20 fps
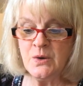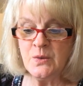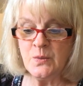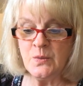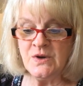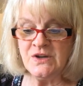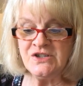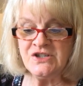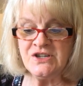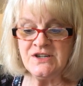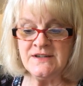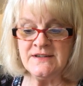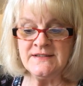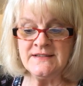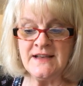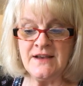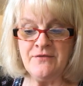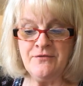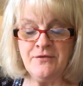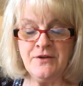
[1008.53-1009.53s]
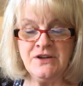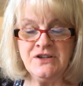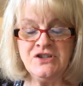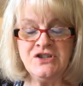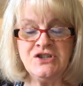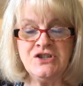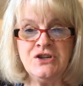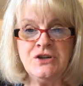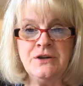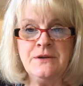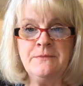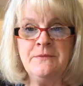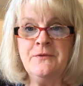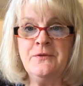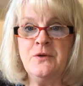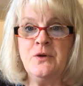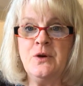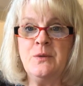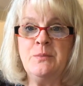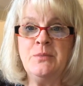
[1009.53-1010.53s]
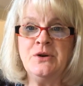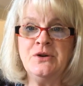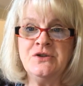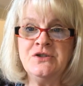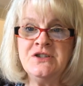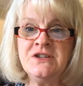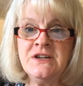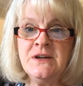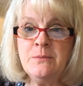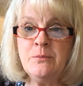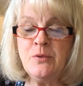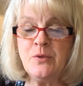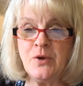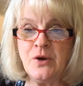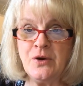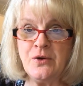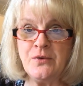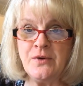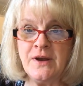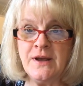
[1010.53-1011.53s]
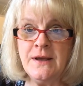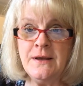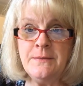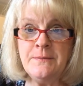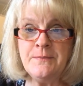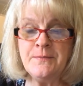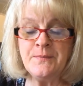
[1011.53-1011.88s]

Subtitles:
which is a French term for Persian embroidery,